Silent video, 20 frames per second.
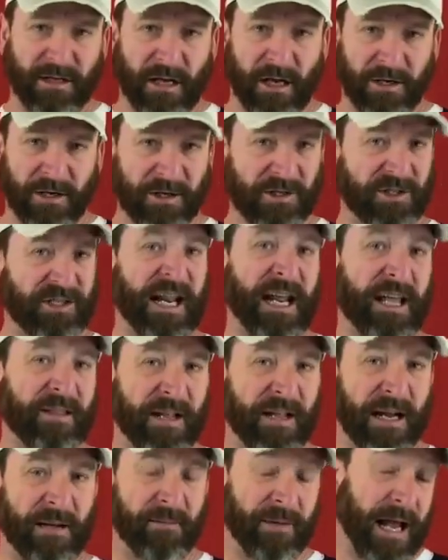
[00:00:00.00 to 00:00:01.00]
Understand
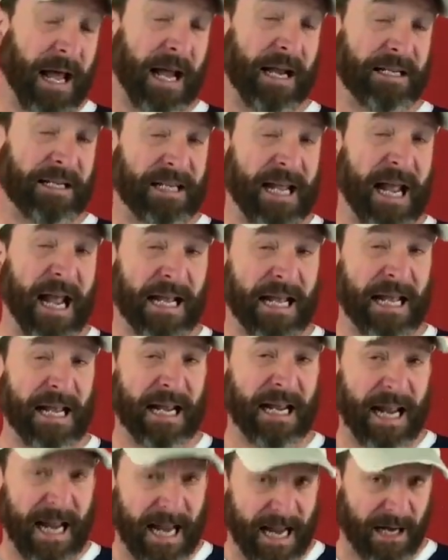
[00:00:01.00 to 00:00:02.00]
that I'm not
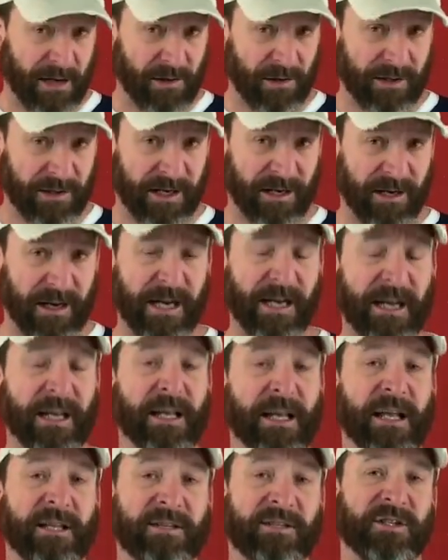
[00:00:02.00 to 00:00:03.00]
attacking ankle carry.
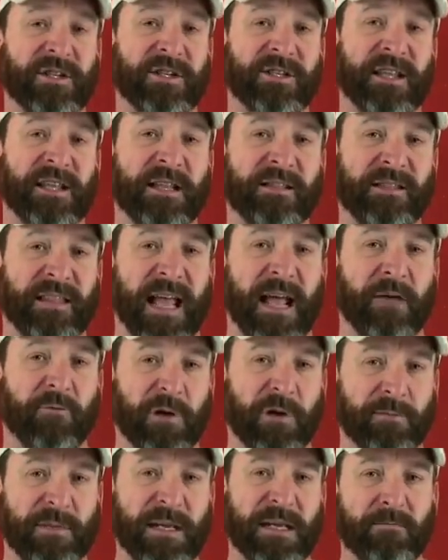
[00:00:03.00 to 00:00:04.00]
It's just that that
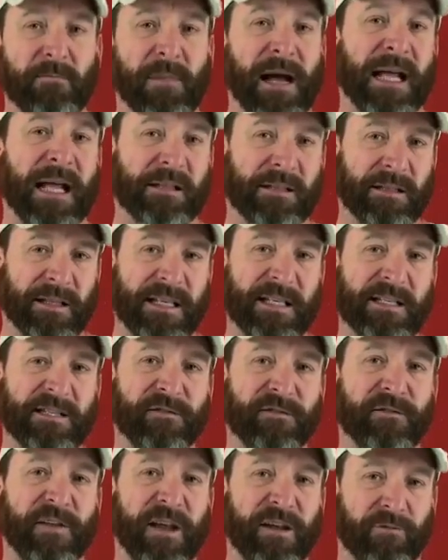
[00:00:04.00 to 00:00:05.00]
would be my least
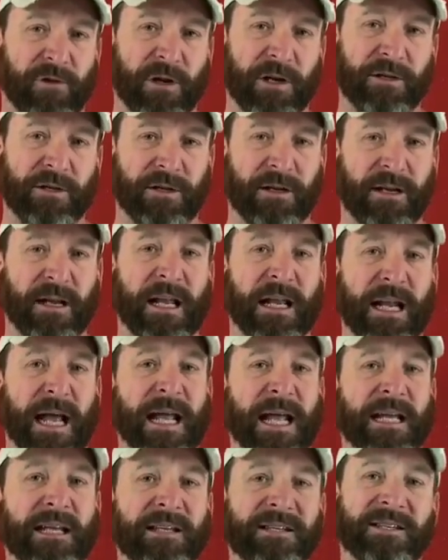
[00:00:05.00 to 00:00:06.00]
favorite, and
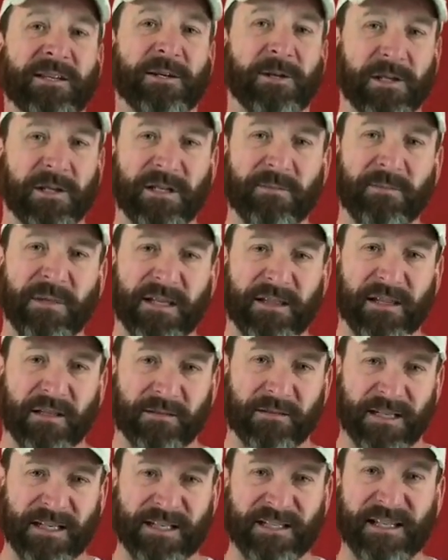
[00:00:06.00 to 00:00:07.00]
I consider it to be the
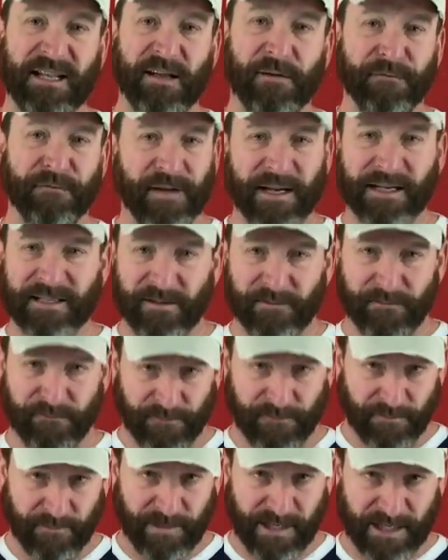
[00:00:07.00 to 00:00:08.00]
least effective
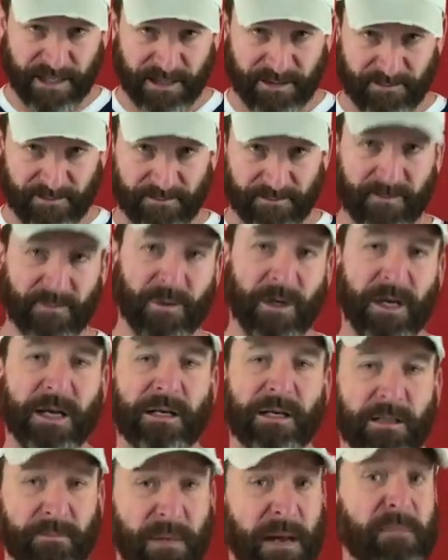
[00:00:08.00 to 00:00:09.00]
for me.
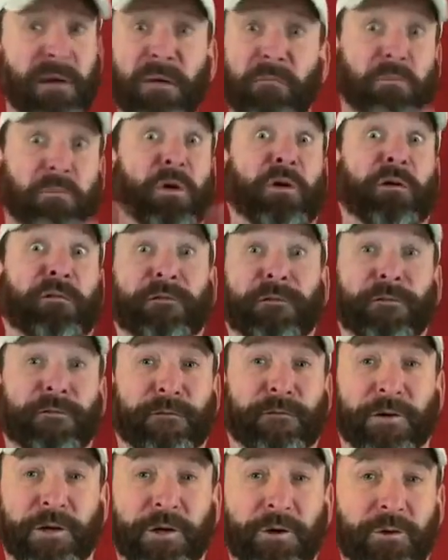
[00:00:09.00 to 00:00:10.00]
Right? It may be beautiful
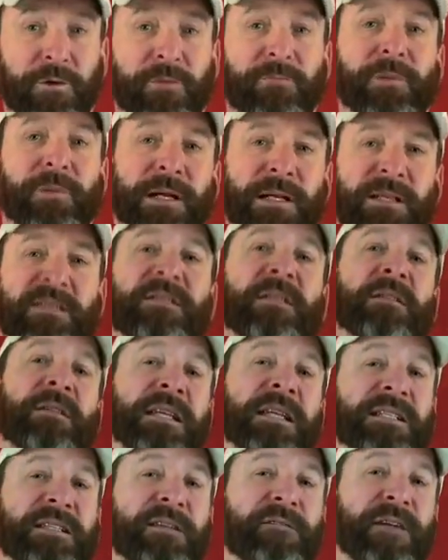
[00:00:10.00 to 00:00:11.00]
for you, but it's the
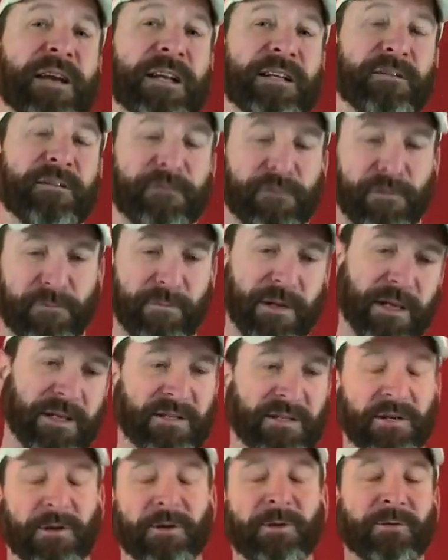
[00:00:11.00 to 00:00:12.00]
least effective for me,
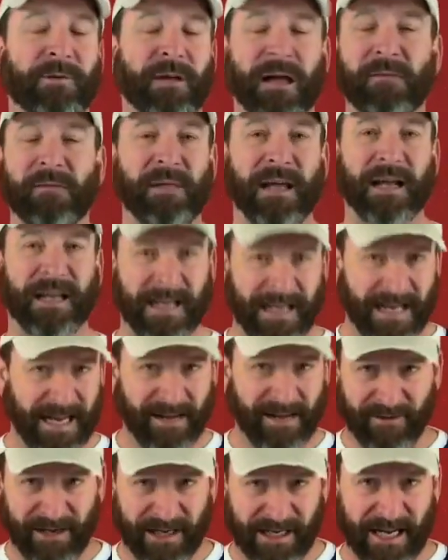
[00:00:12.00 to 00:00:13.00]
so I'm not going to
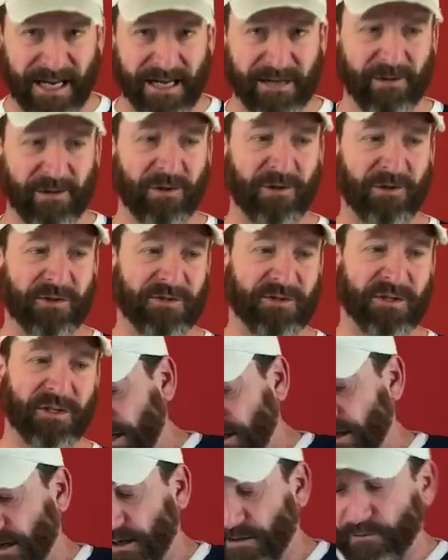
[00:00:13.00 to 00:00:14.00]
have any ankle
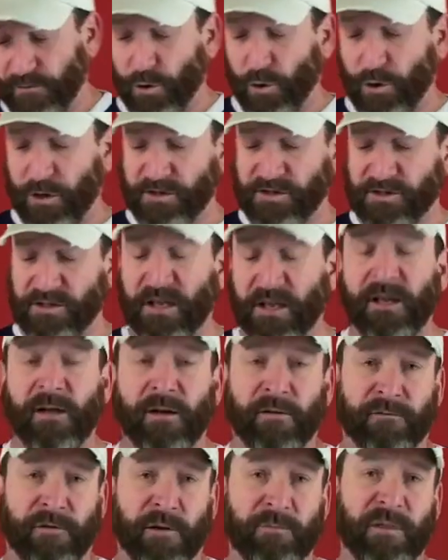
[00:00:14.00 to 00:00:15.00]
holsters. And of course,
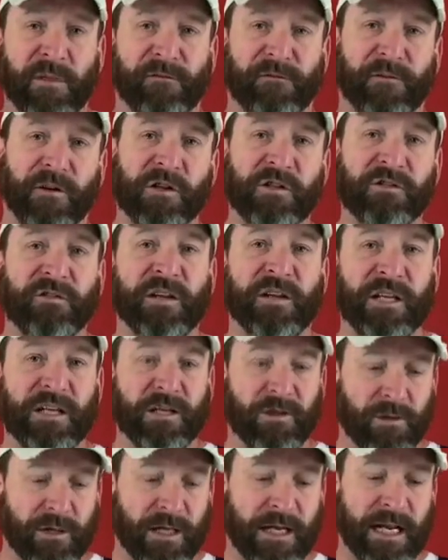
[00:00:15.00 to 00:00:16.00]
from the first
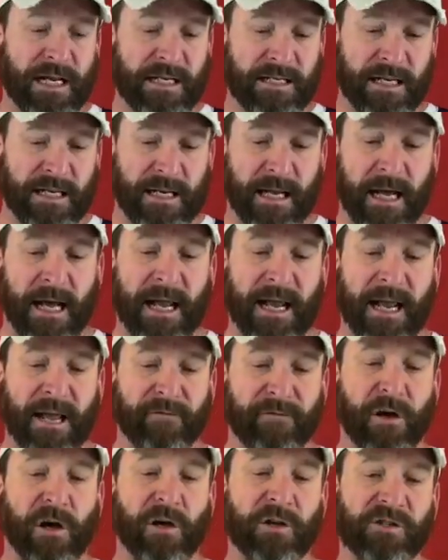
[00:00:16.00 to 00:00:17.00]
video that I did, I
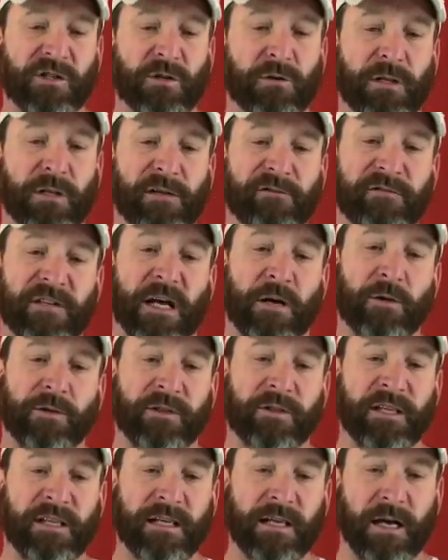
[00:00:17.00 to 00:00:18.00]
have also left
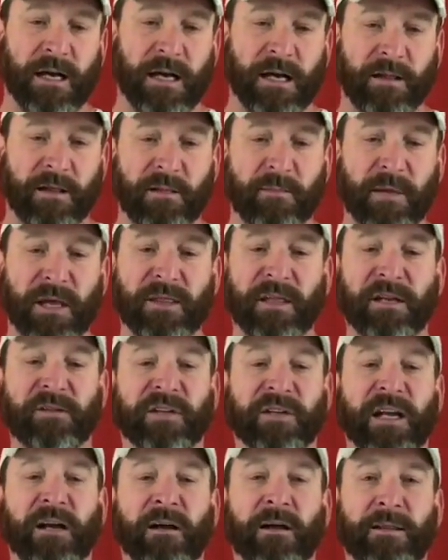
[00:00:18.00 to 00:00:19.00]
out the method
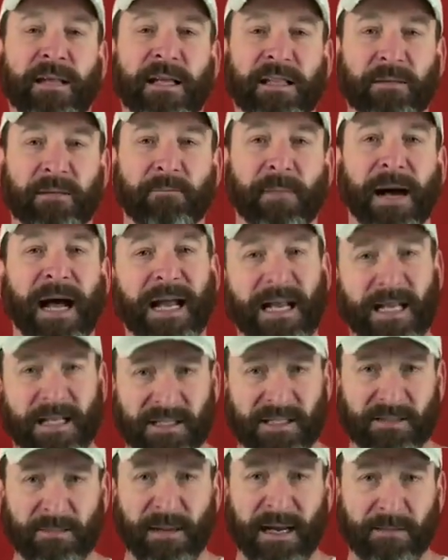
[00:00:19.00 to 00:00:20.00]
of carry that the
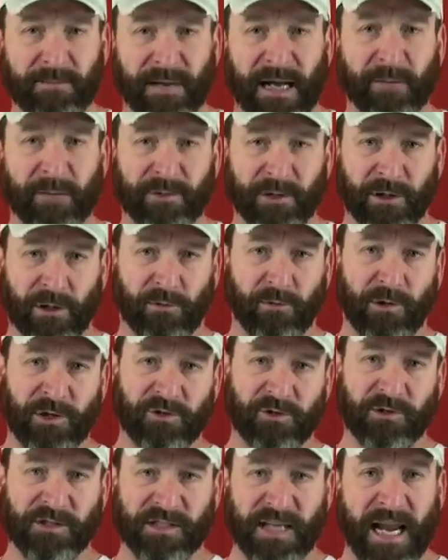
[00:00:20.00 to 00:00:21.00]
Mayans made popular,
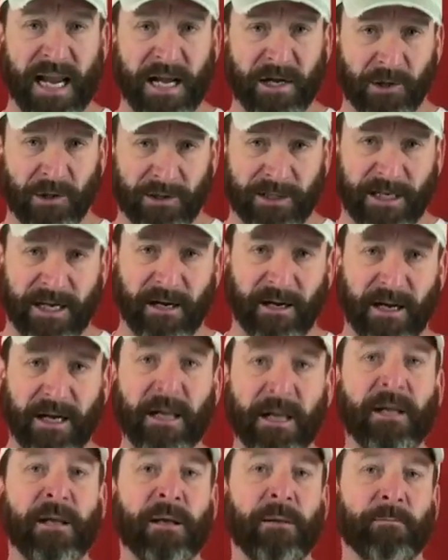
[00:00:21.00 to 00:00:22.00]
which was anal
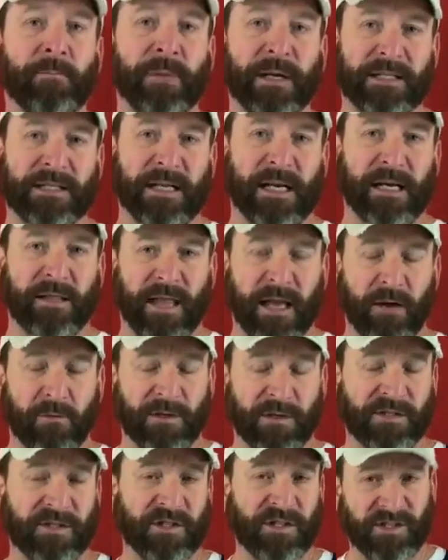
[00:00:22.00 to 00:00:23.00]
carry, but that
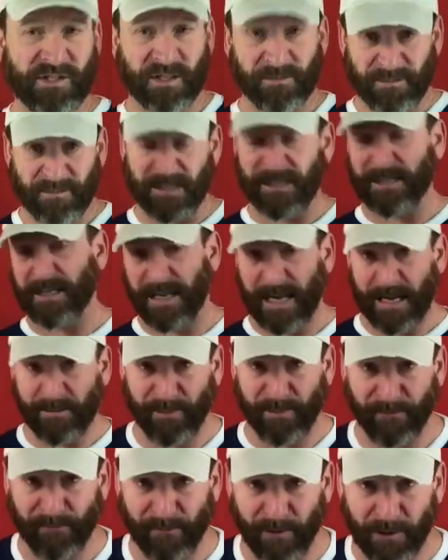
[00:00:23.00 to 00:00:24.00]
was just something that I
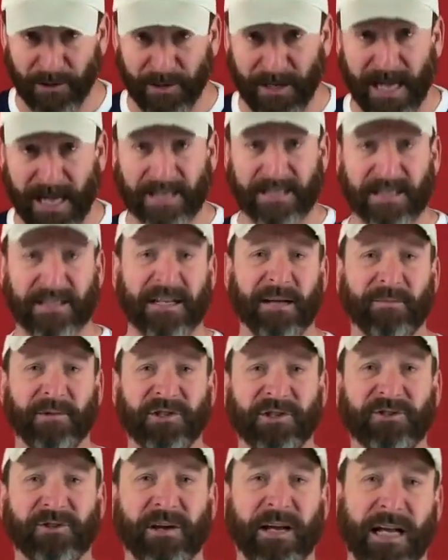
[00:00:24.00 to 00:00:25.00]
preferred not to
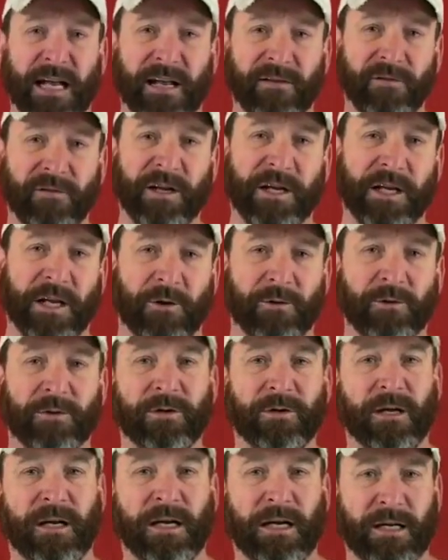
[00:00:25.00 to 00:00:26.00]
demonstrate on video.
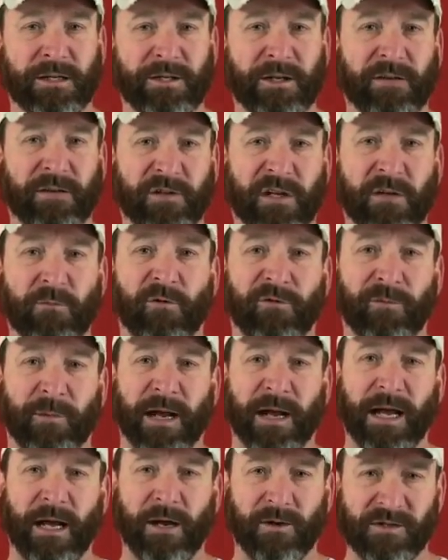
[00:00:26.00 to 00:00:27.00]
You have to come over to
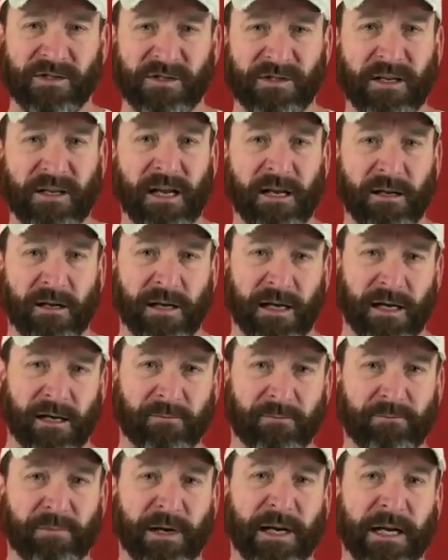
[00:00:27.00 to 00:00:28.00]
my house and
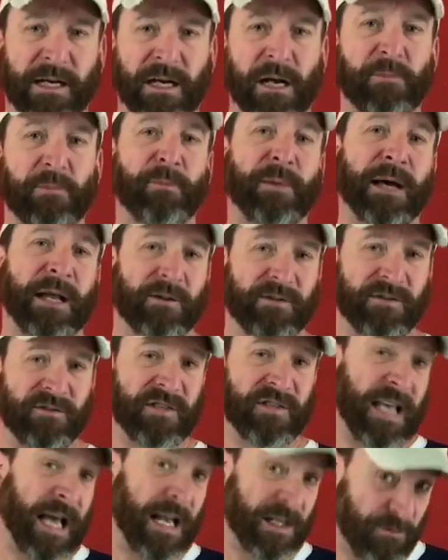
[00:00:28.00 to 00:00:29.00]
bring a couple bottles of
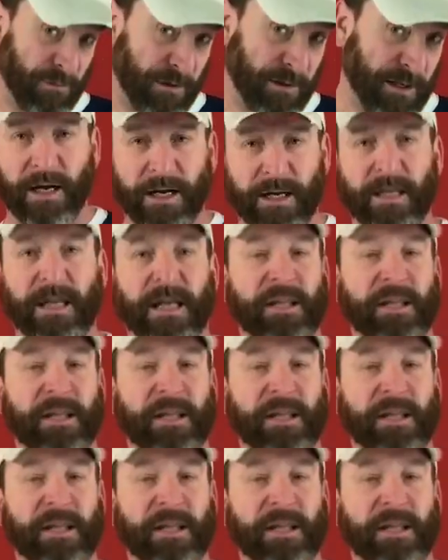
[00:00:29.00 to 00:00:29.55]
scotch with you.